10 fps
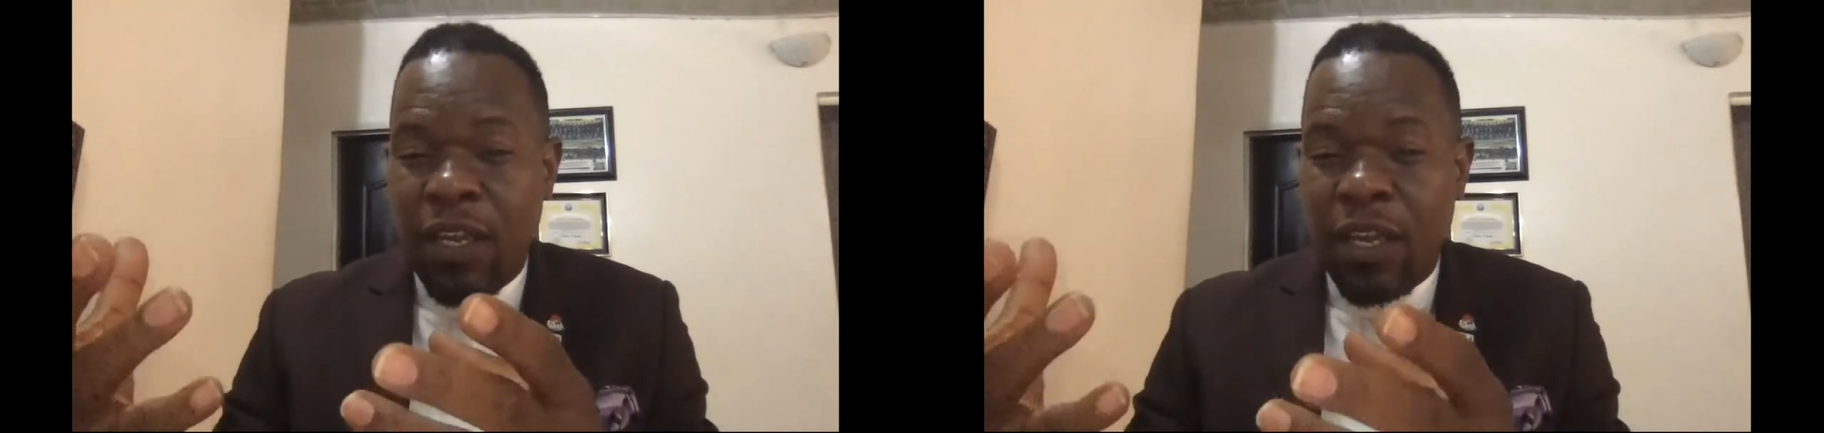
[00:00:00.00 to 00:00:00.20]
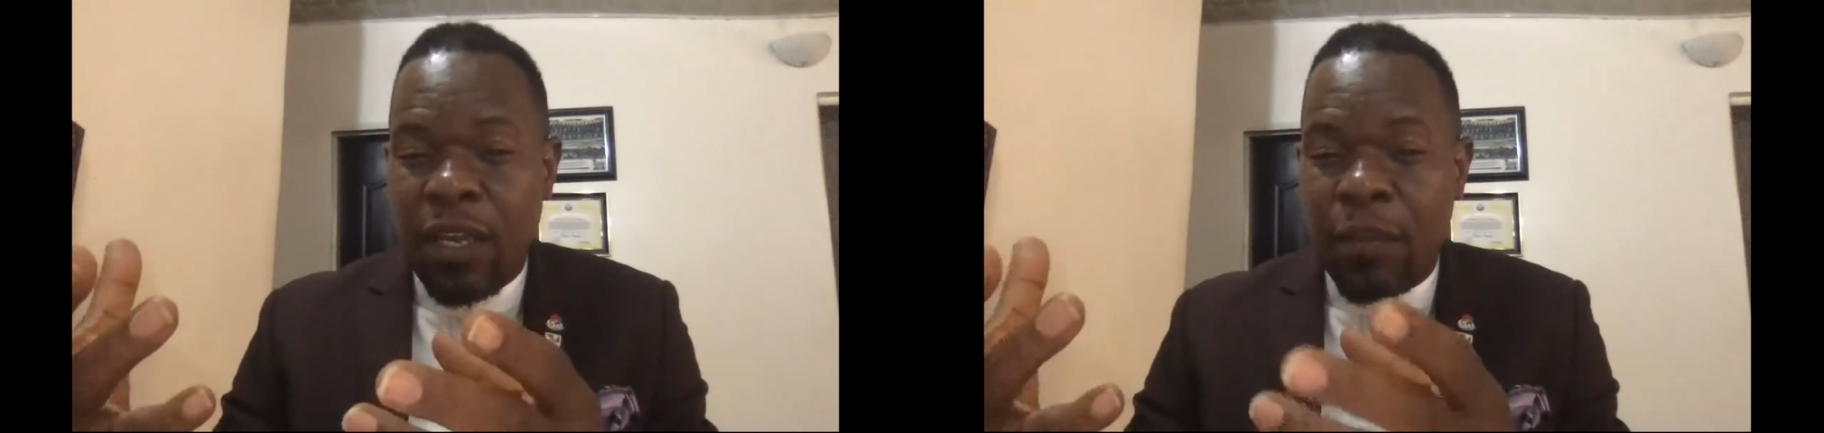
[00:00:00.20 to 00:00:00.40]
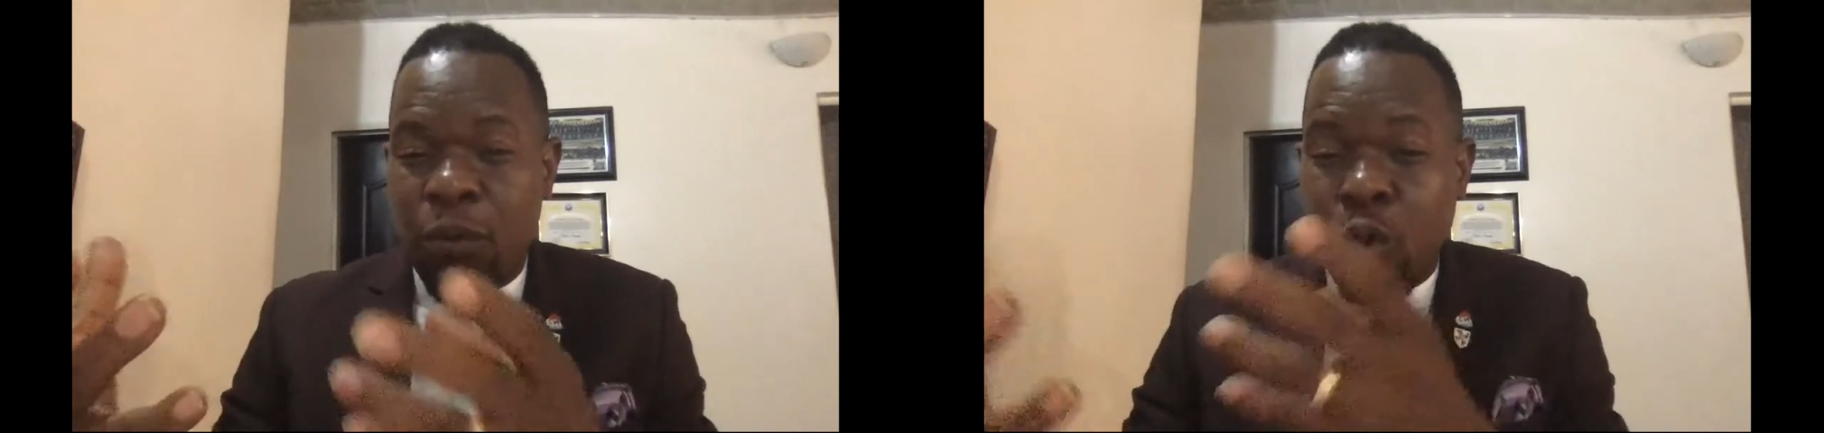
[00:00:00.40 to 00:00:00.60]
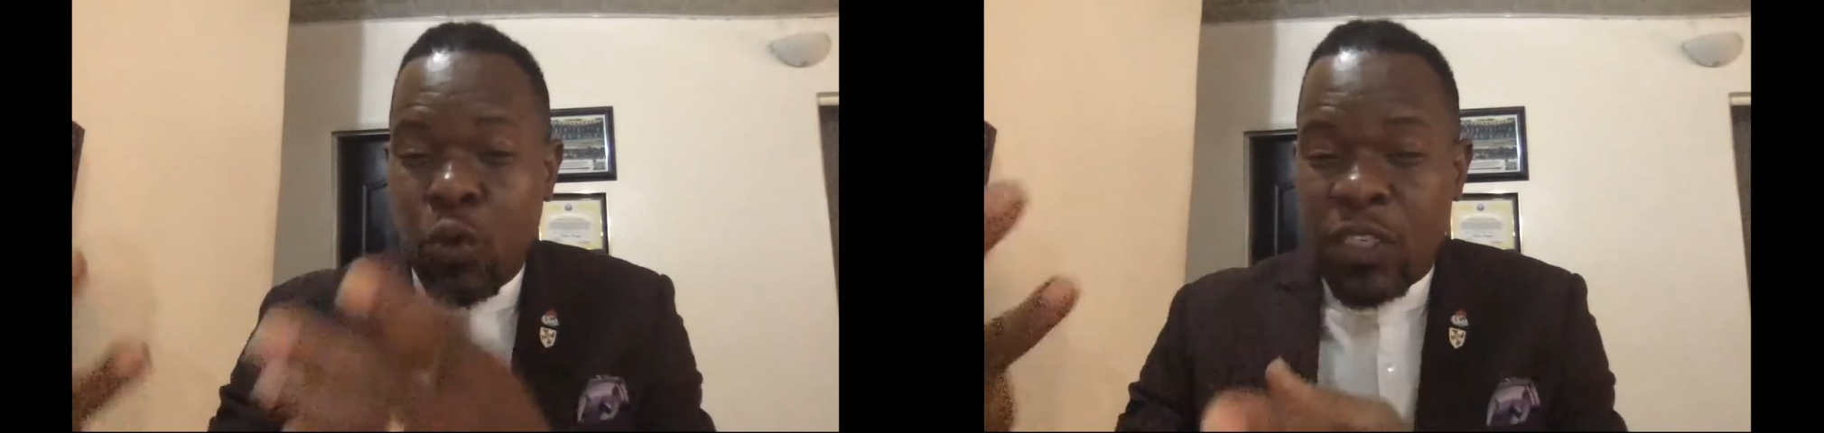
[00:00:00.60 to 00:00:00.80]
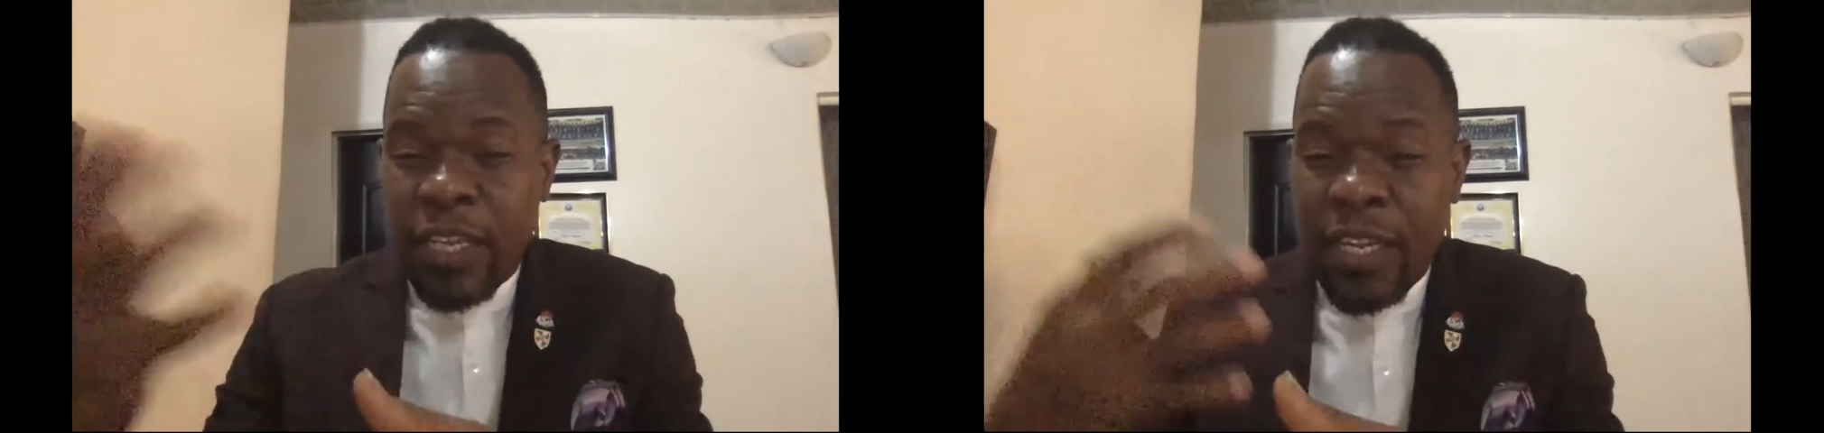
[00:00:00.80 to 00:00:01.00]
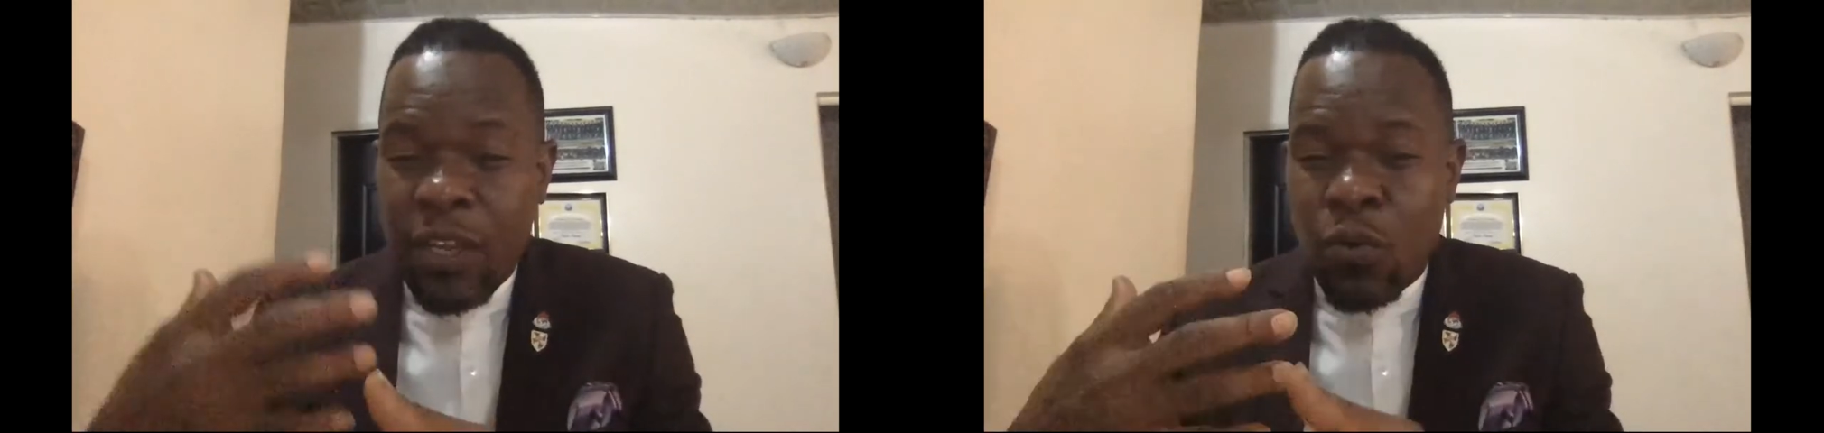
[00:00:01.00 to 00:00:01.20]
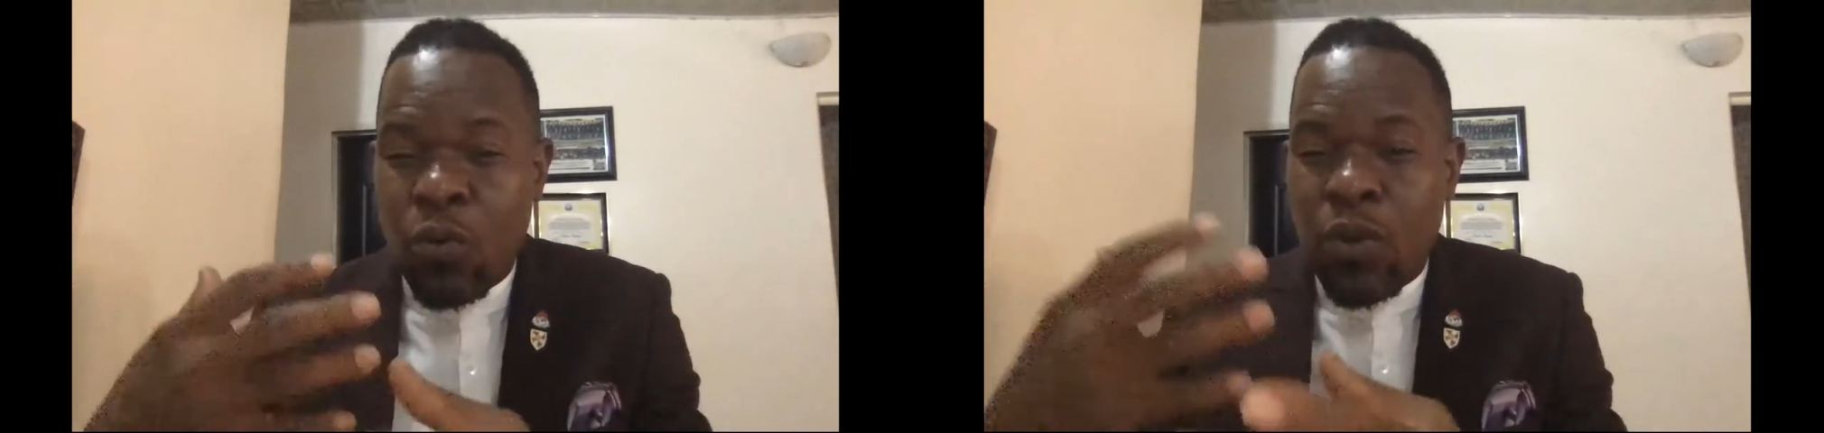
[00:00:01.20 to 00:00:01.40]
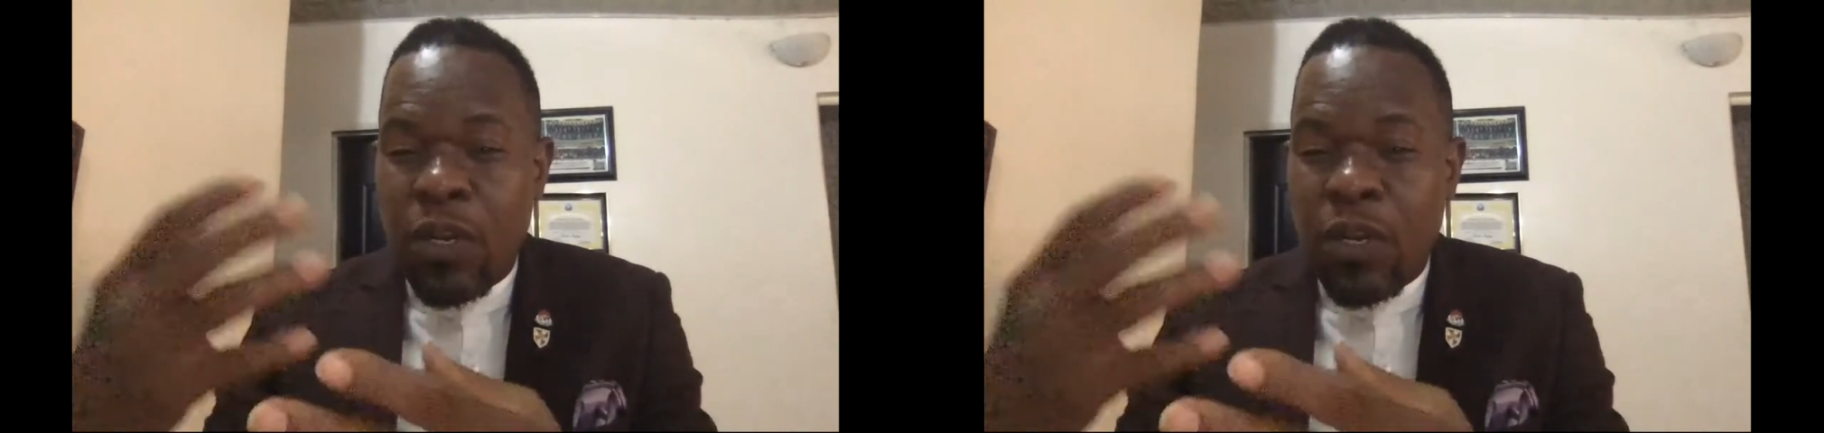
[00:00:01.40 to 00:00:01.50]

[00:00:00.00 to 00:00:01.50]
do tenegu,